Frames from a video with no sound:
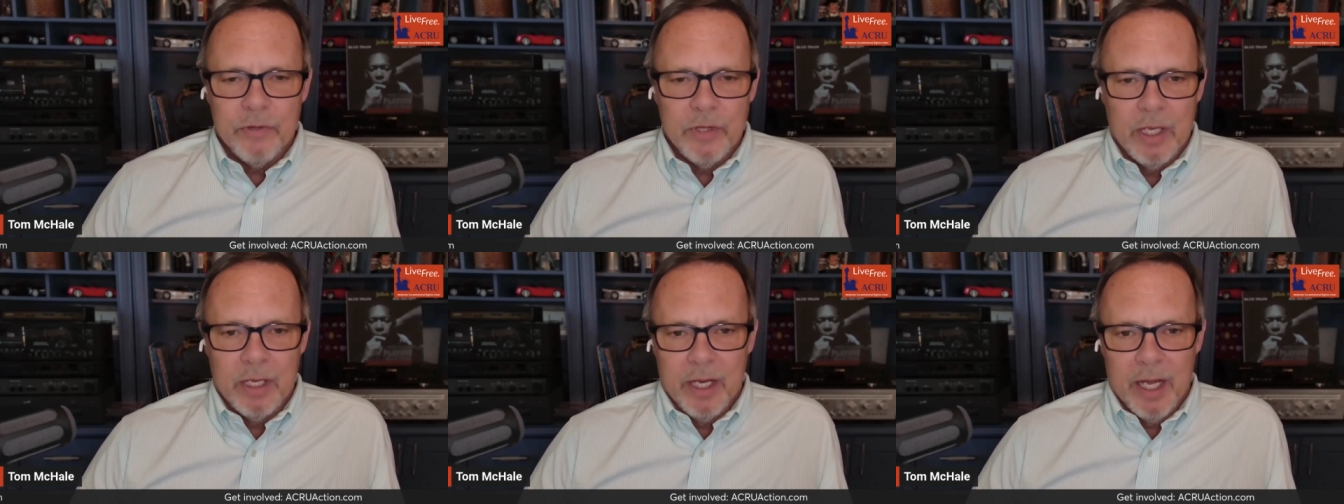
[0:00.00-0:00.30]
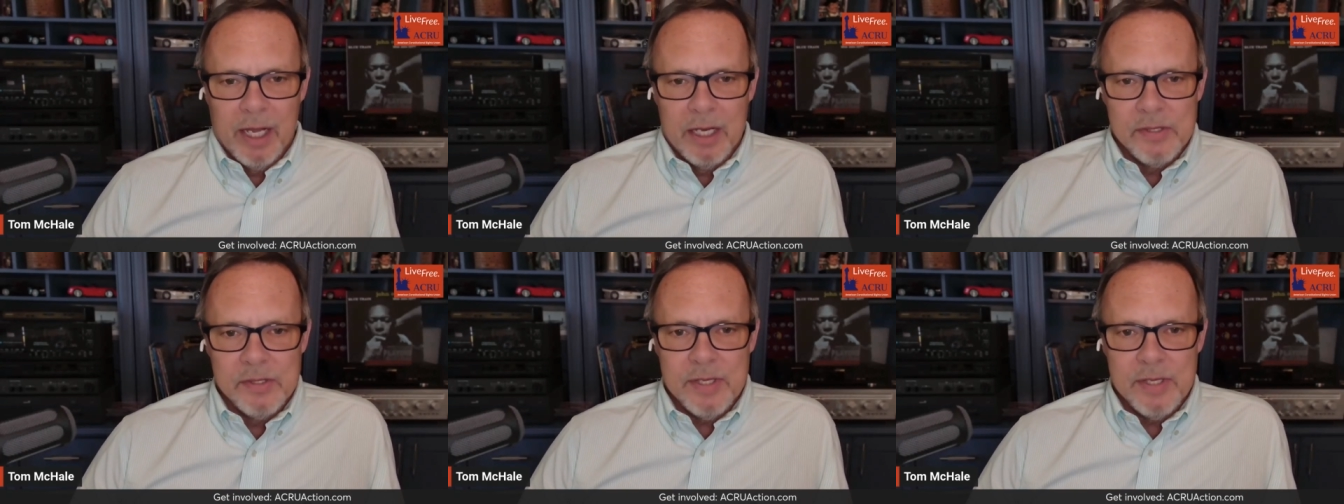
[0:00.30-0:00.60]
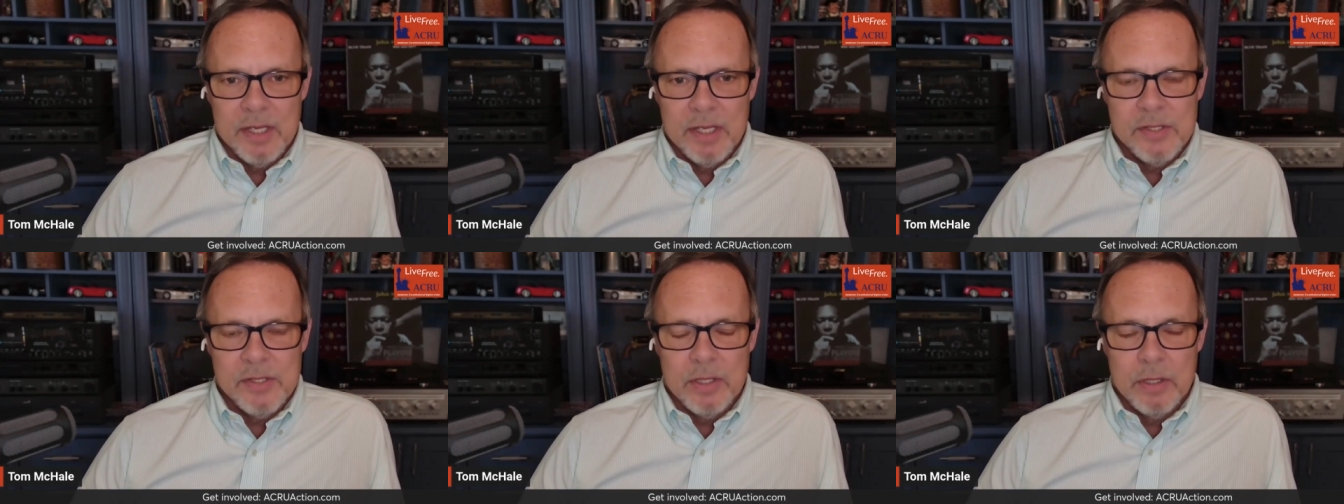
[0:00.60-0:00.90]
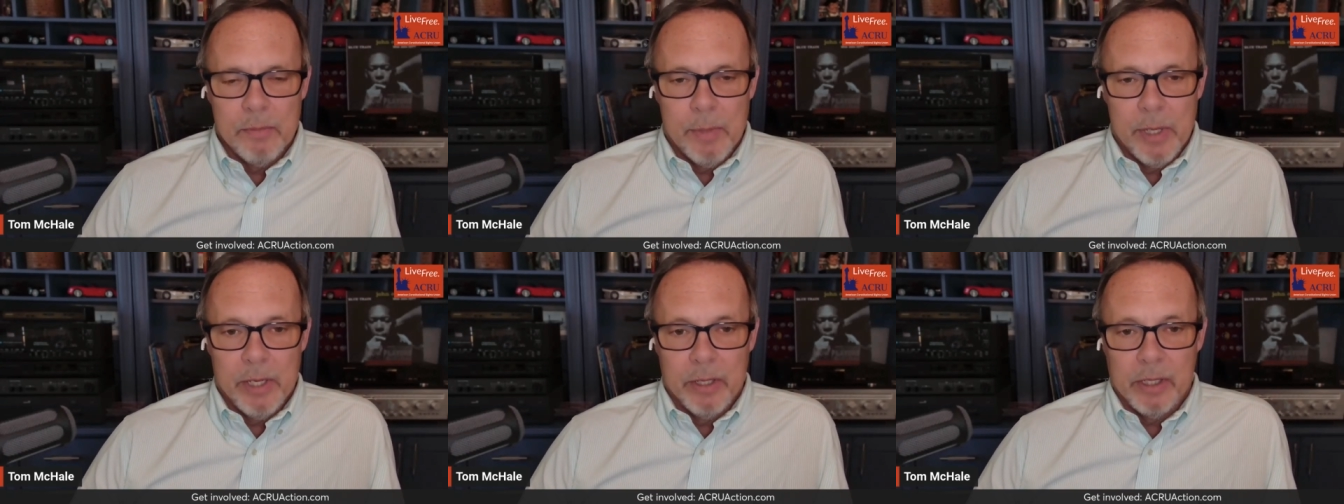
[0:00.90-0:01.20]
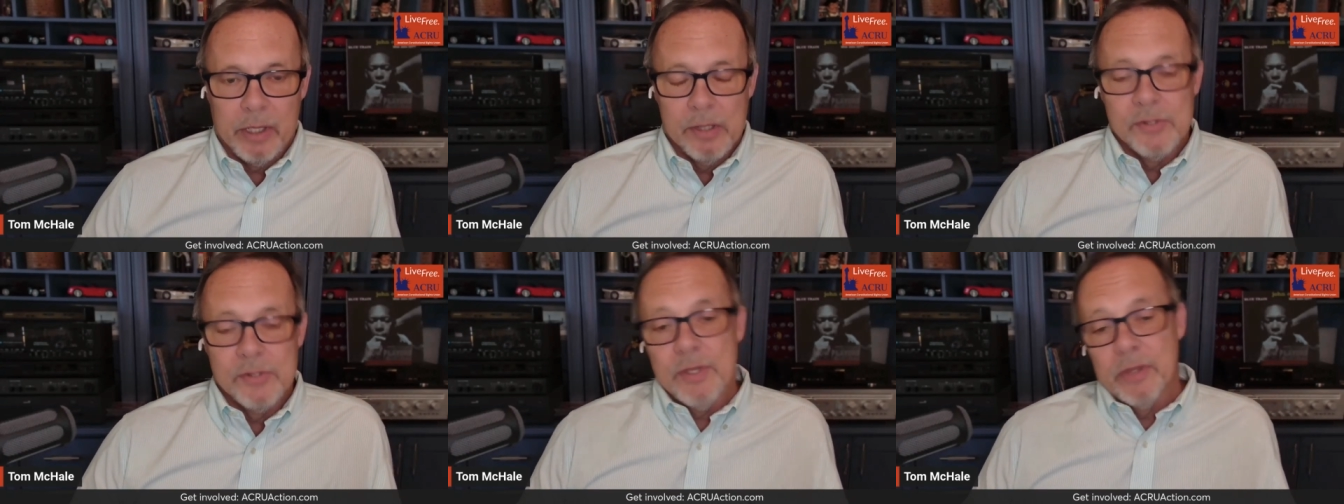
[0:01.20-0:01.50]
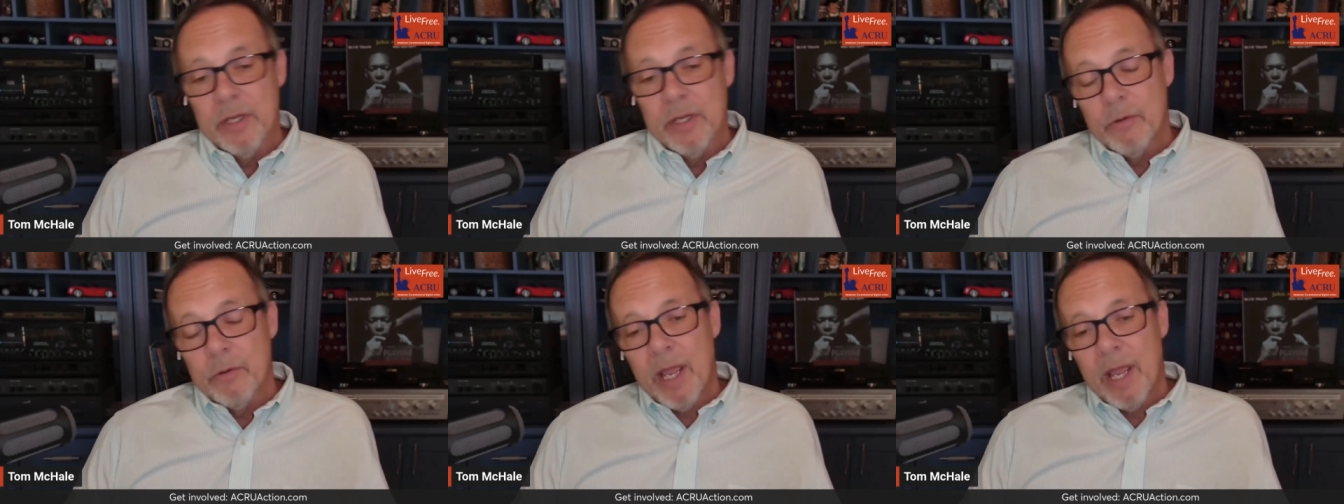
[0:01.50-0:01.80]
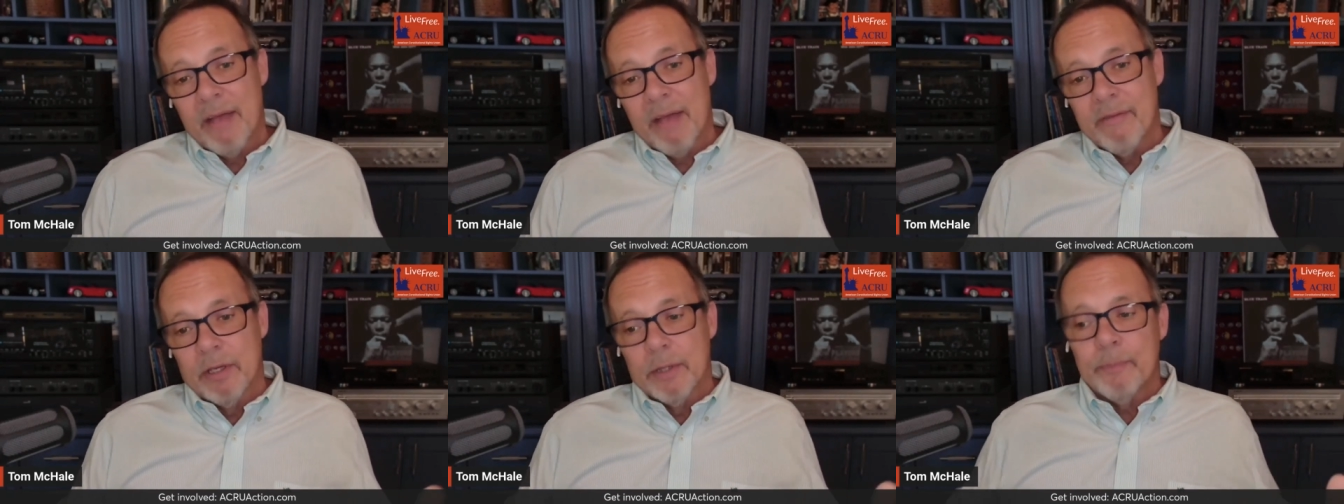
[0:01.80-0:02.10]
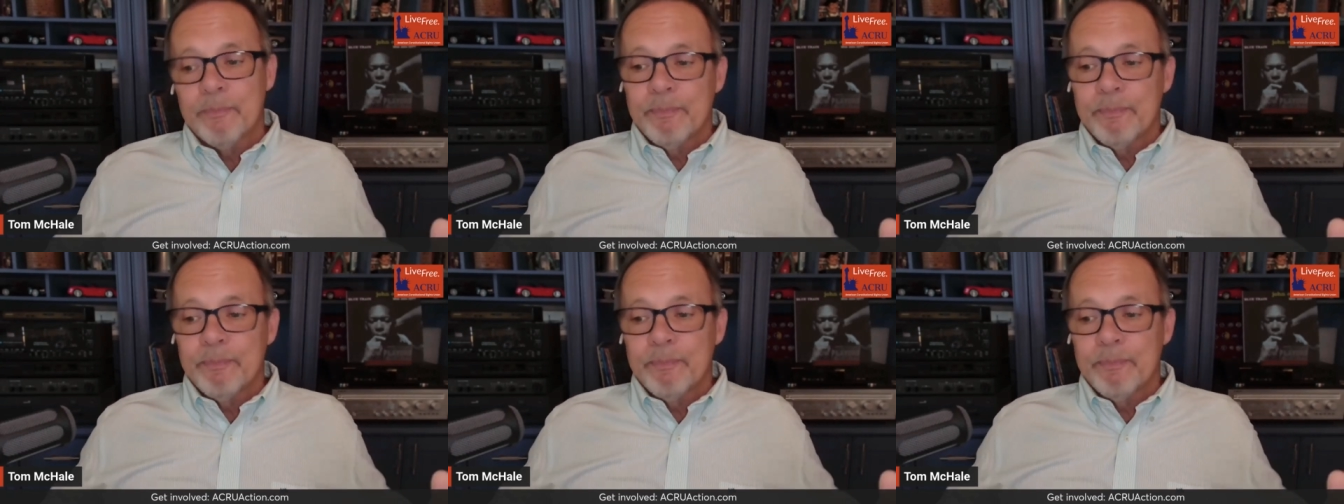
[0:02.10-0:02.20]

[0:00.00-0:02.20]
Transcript: the United States of the Americas. So there we have it.